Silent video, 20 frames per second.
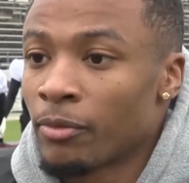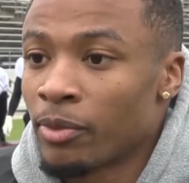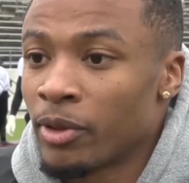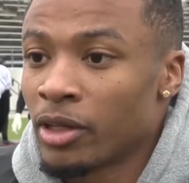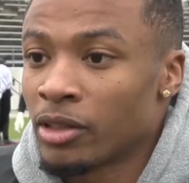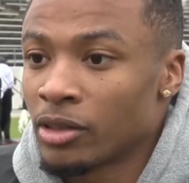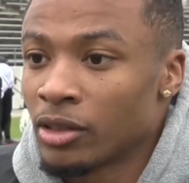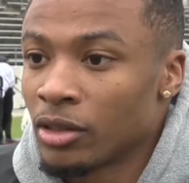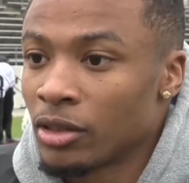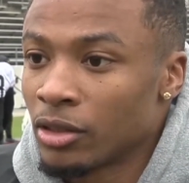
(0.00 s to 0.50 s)

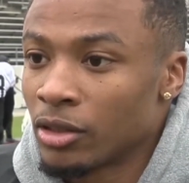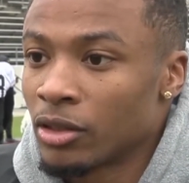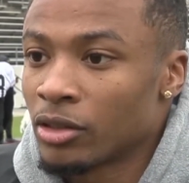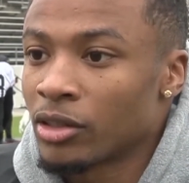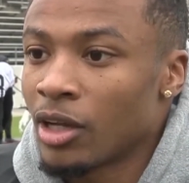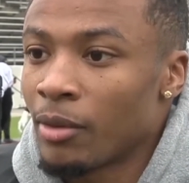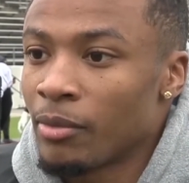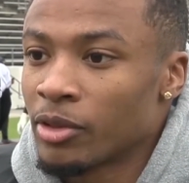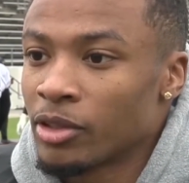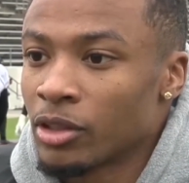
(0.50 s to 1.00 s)
place to you know
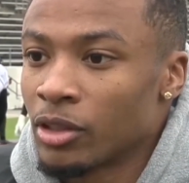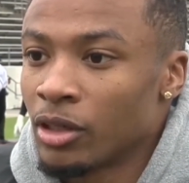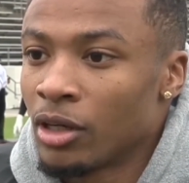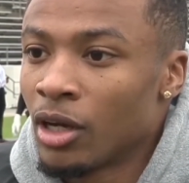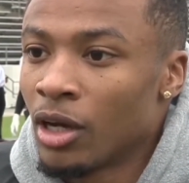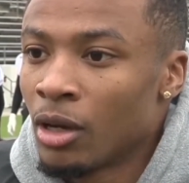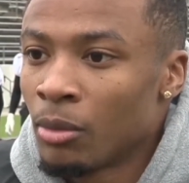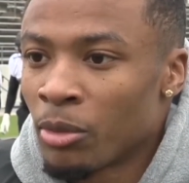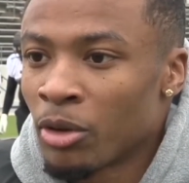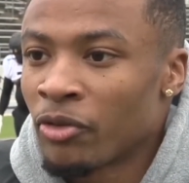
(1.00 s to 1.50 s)
establish a
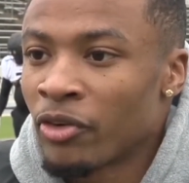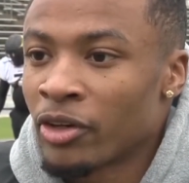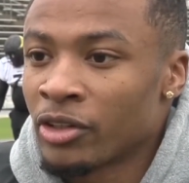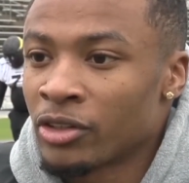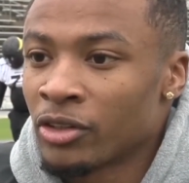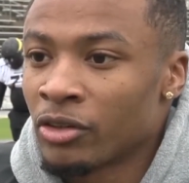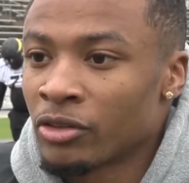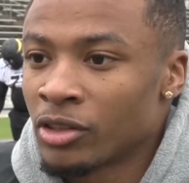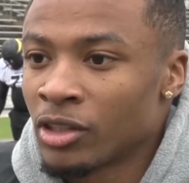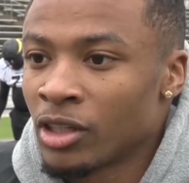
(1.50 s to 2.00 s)

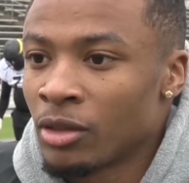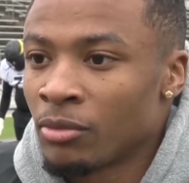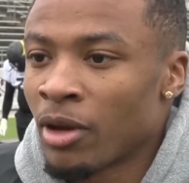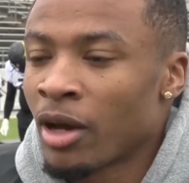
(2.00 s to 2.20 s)
professional team.